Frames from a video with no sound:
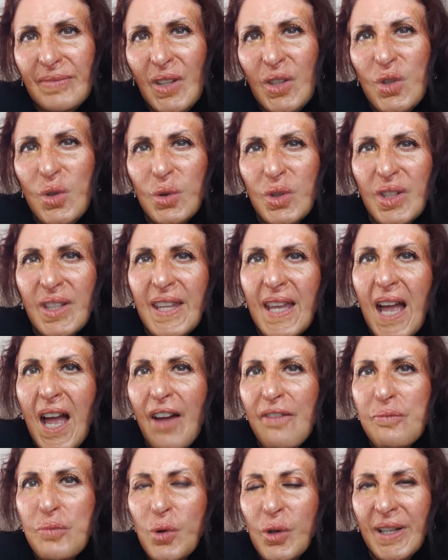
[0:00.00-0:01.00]
So do they
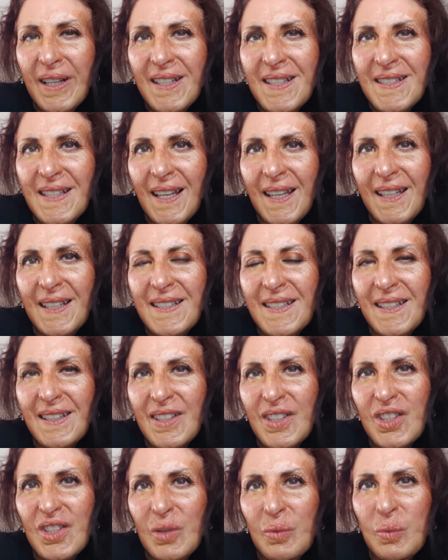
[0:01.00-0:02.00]
have more anxiety
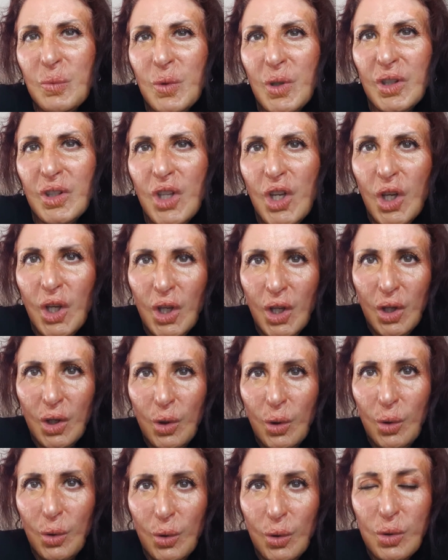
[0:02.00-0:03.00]
than someone
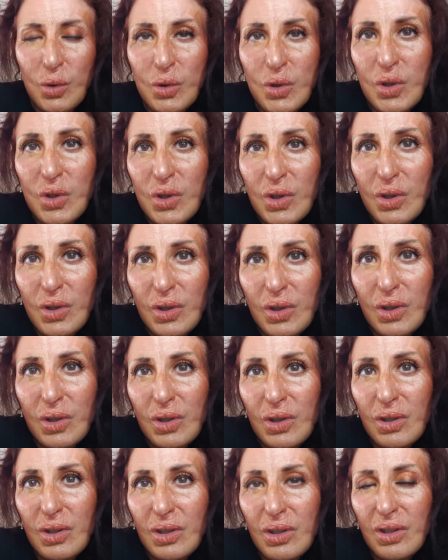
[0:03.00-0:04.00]
whose
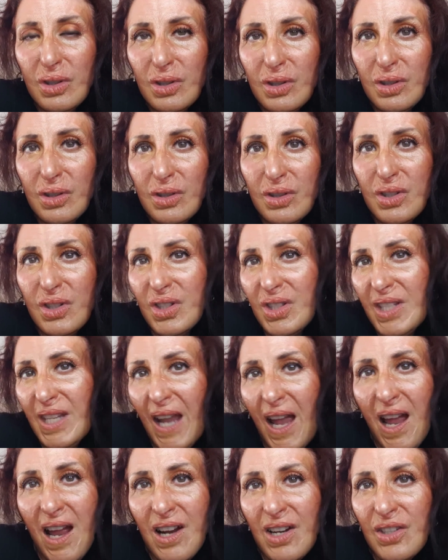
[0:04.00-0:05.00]

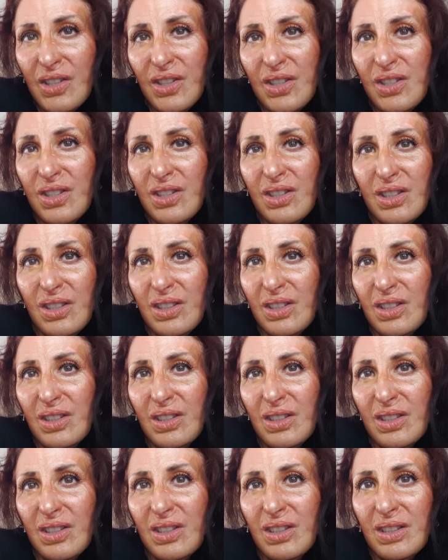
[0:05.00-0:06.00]
scars
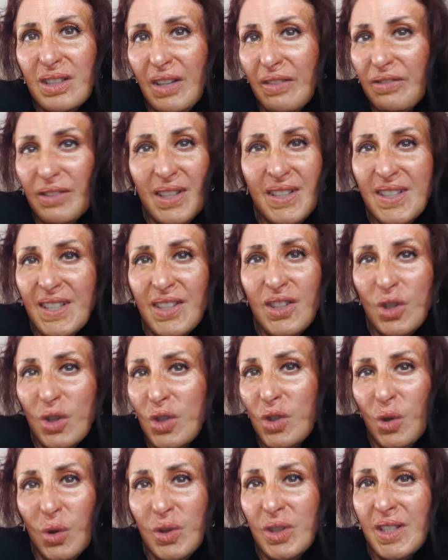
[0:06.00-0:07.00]
difference
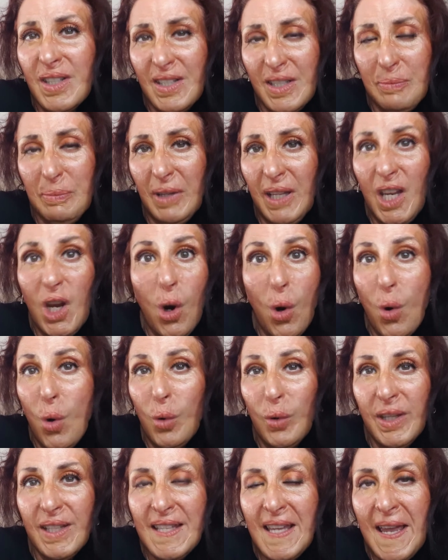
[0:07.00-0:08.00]
is on display all
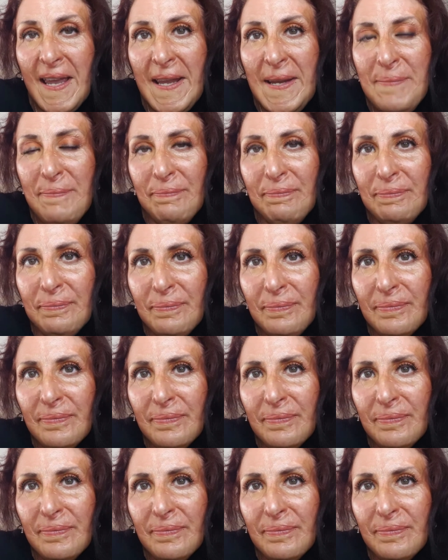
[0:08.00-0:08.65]
the time?